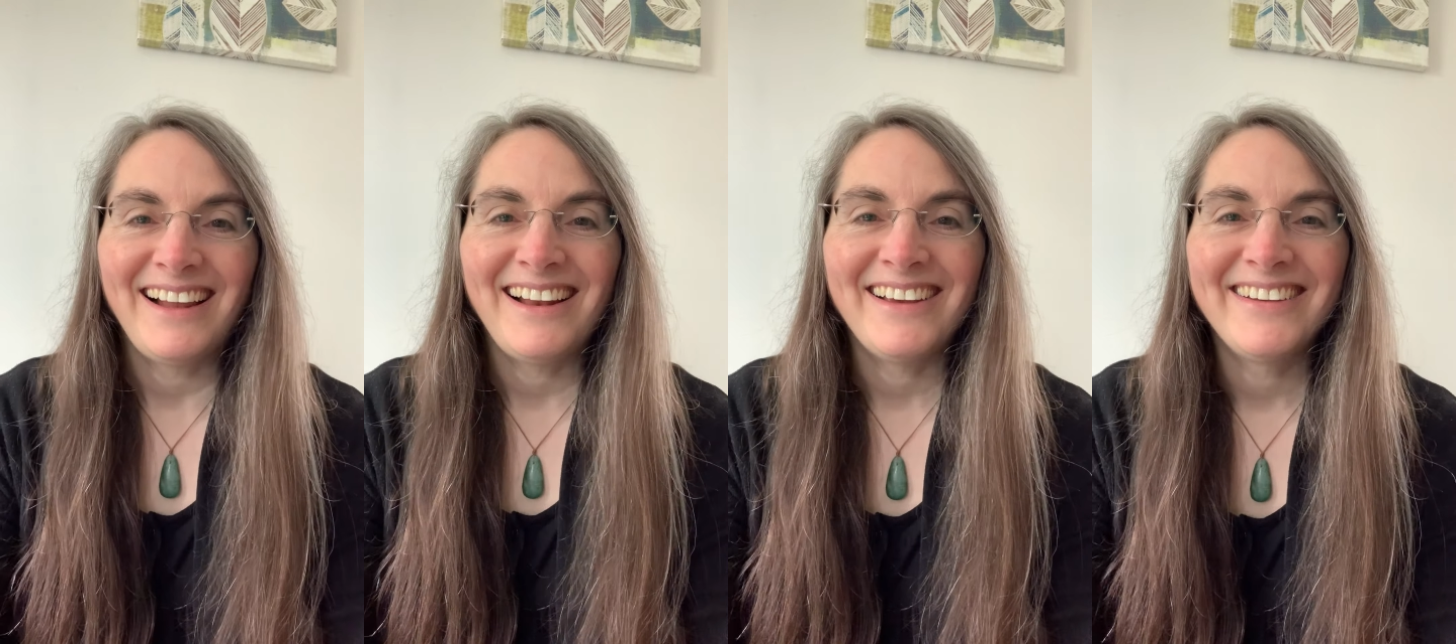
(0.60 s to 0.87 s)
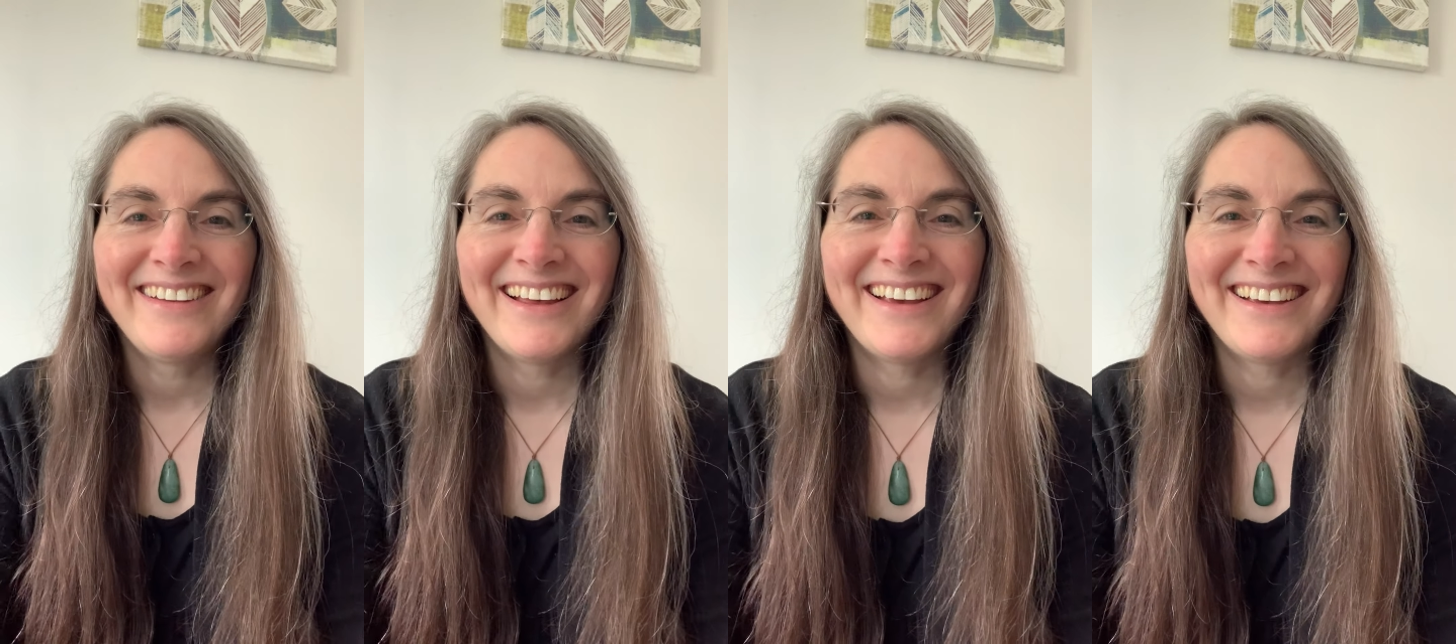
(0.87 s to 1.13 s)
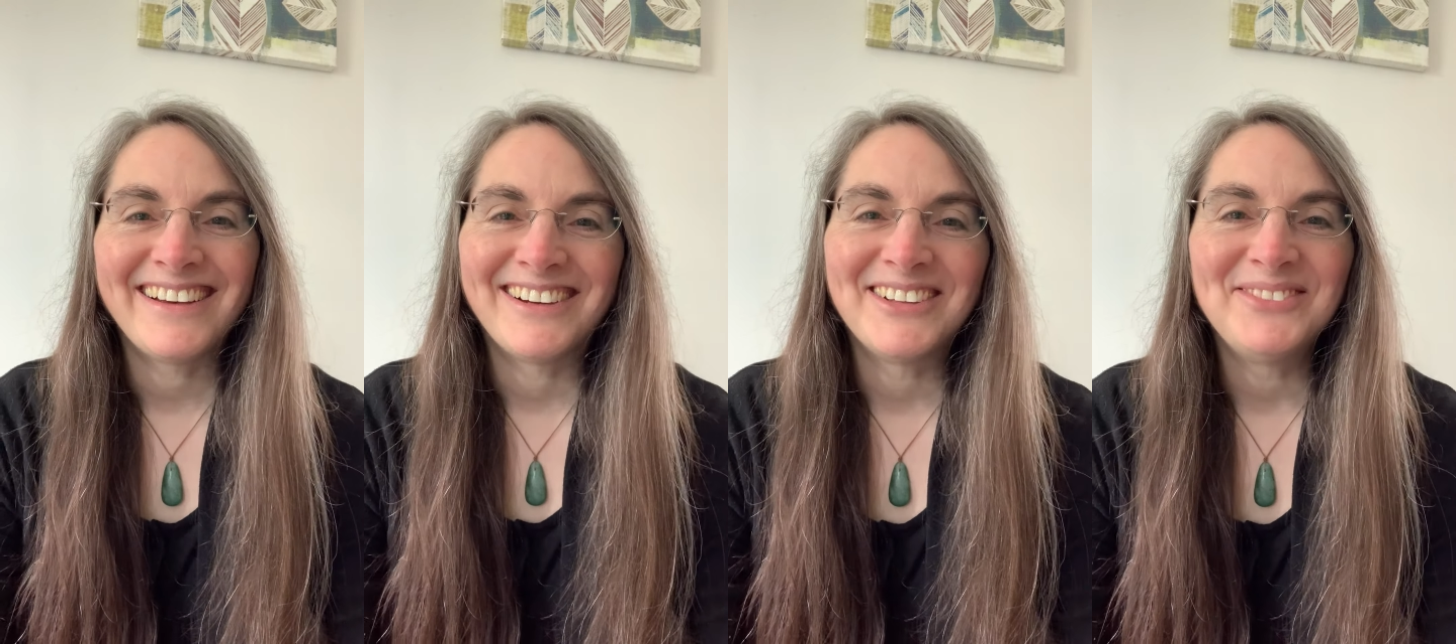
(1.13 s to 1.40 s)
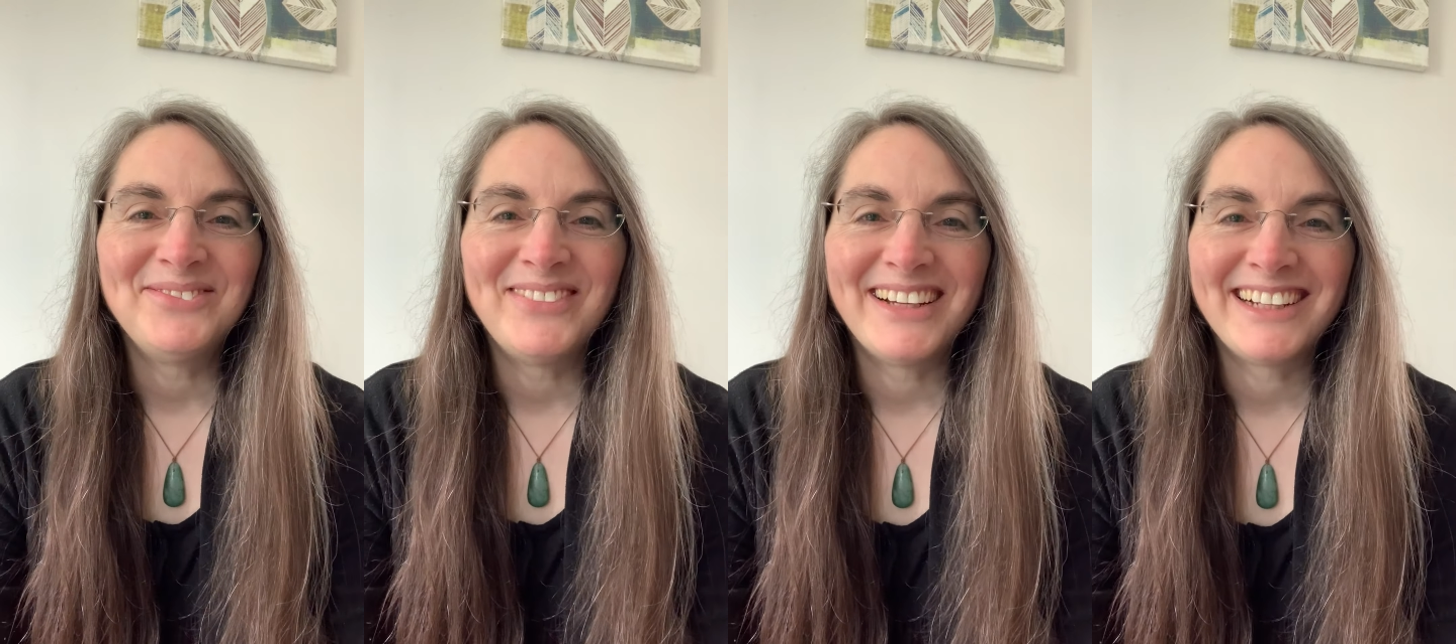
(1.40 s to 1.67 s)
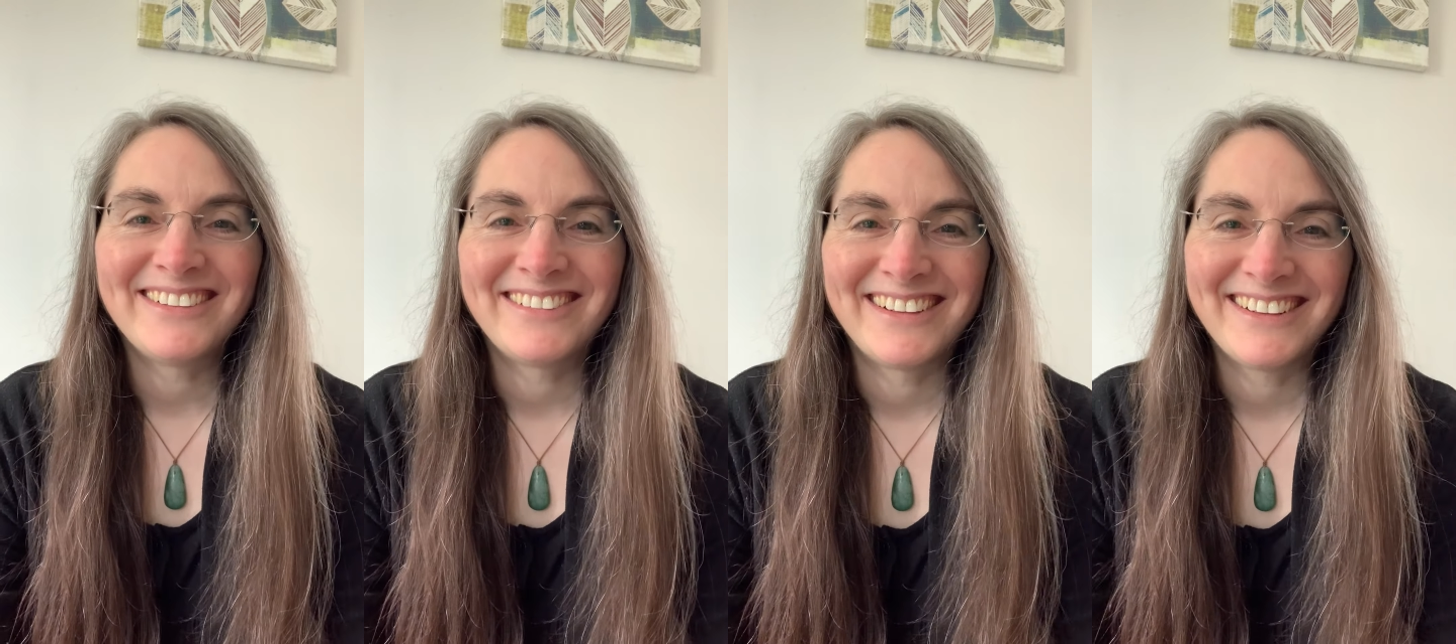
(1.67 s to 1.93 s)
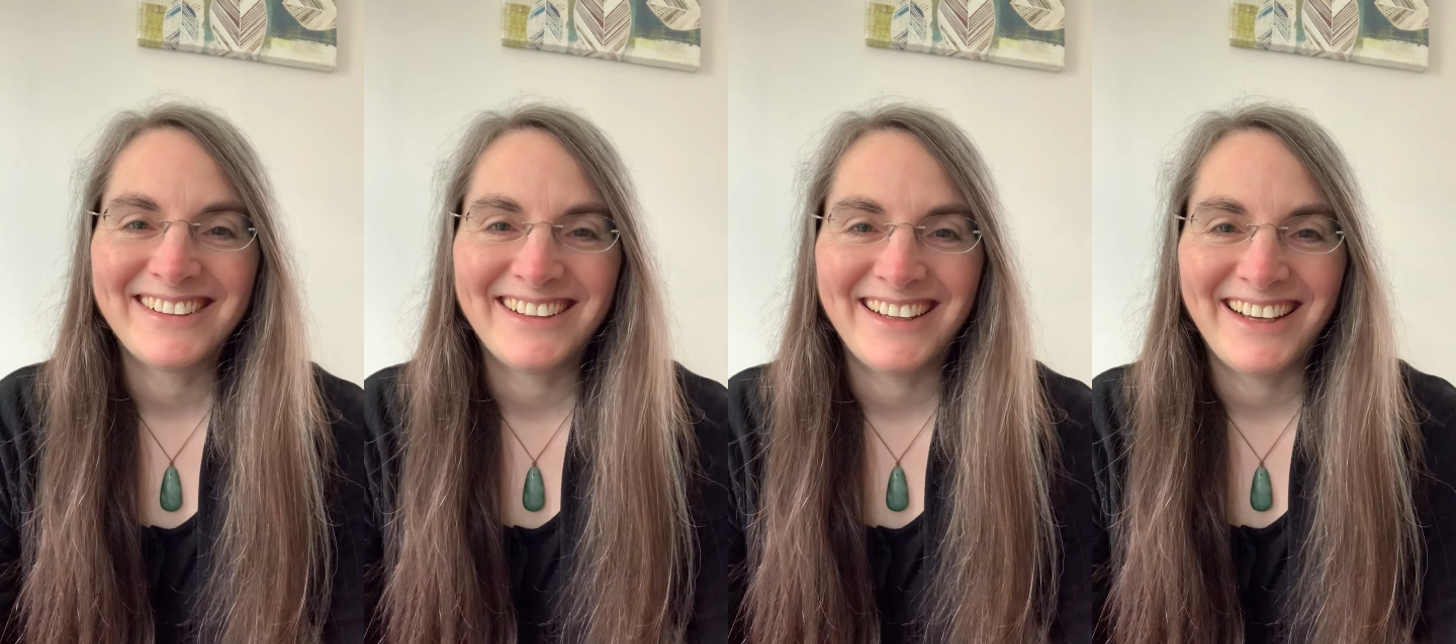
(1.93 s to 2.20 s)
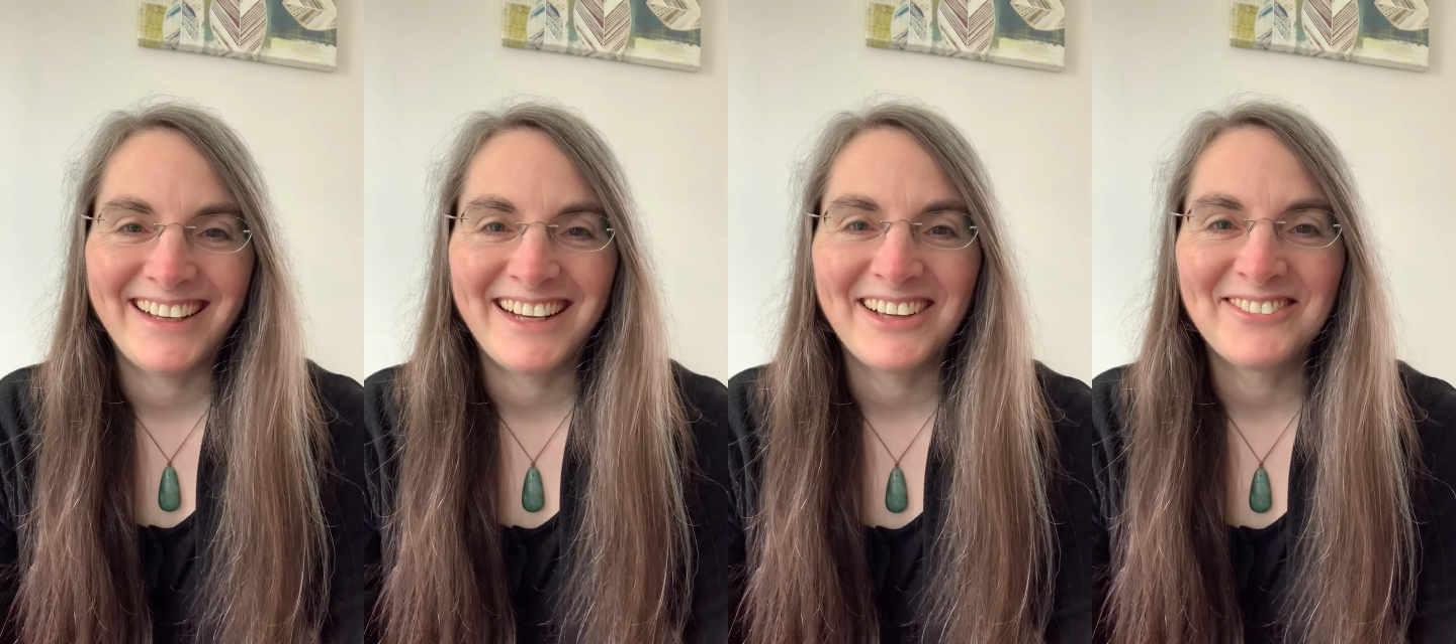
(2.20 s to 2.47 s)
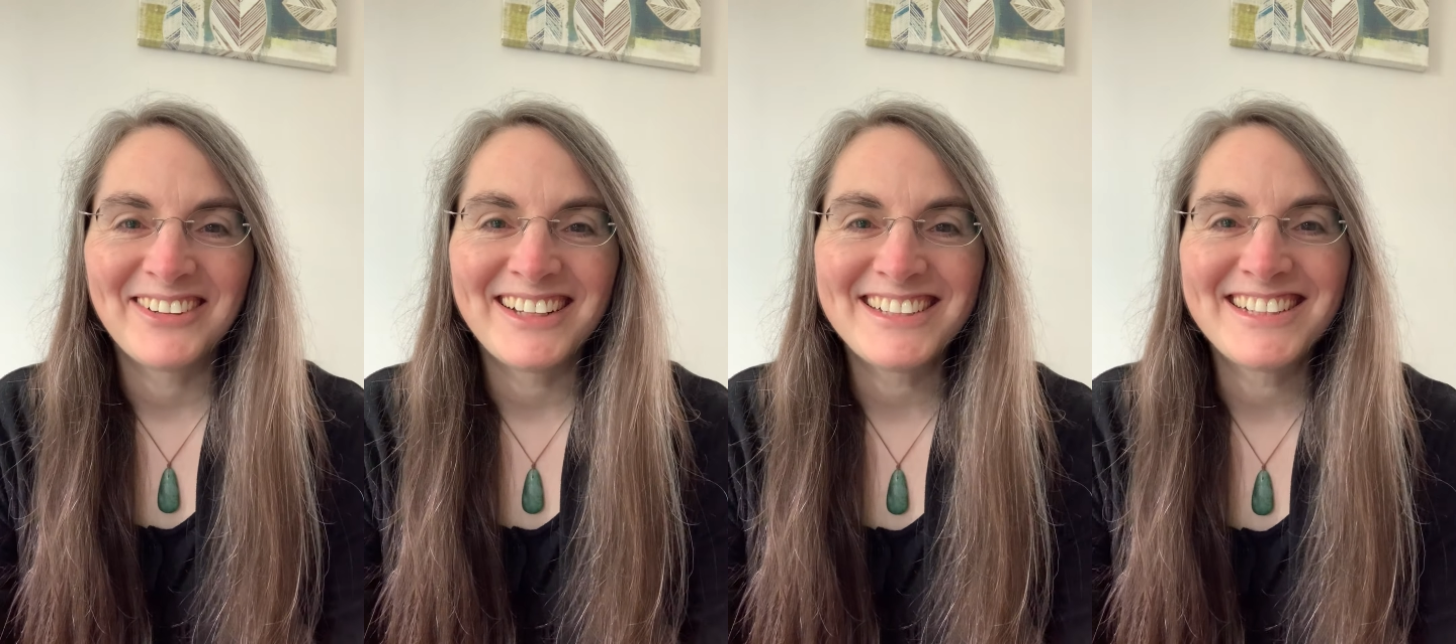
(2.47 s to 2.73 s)
Hello there, I'm Mira, and I
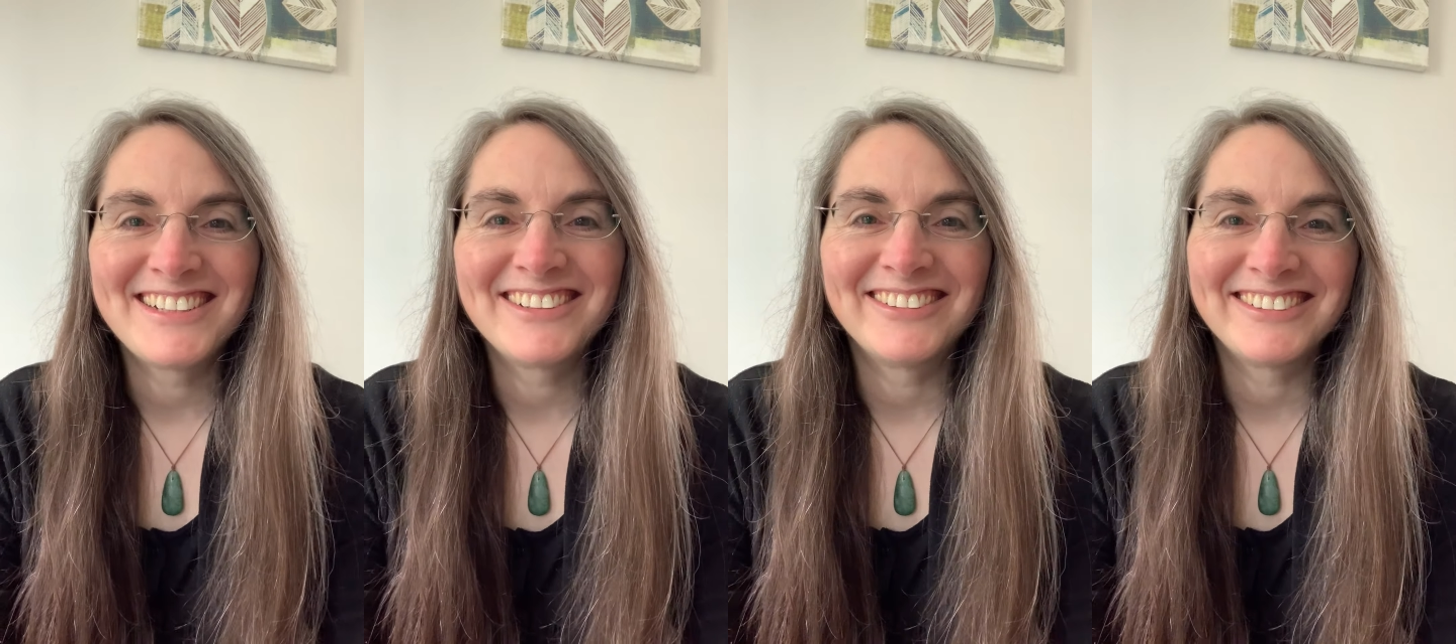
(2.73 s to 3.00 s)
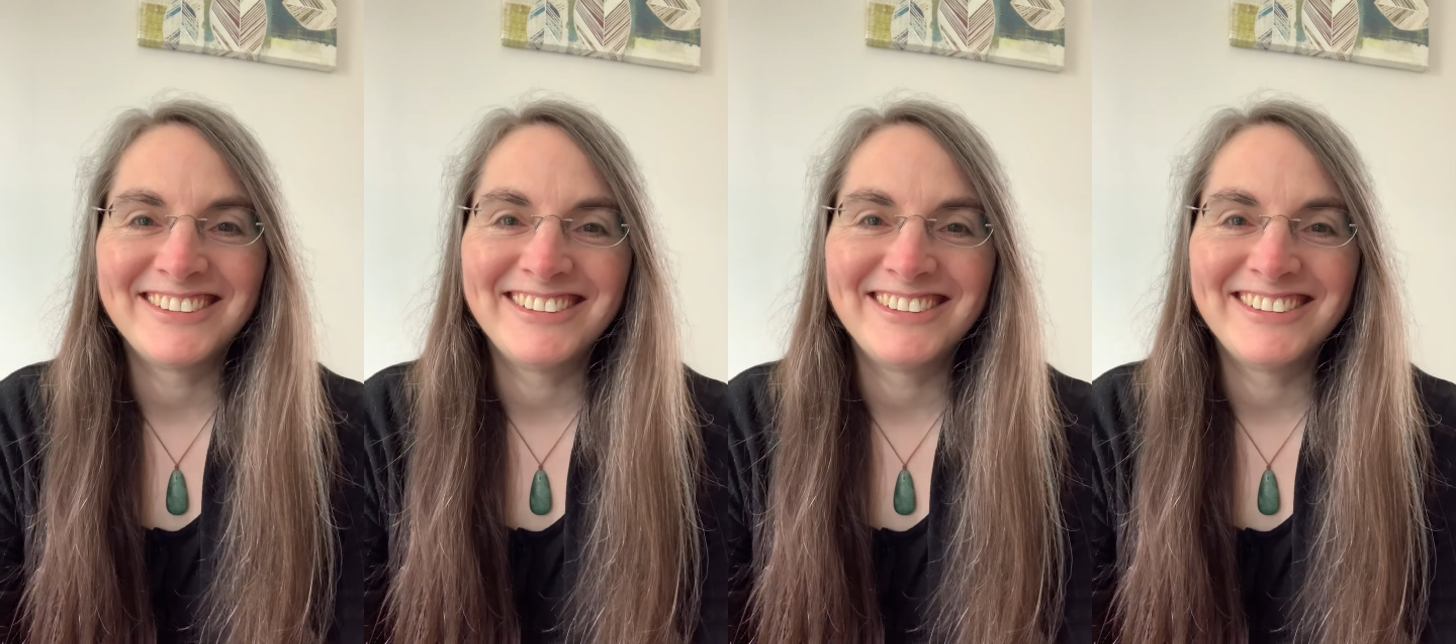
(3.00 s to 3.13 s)
wanted to talk to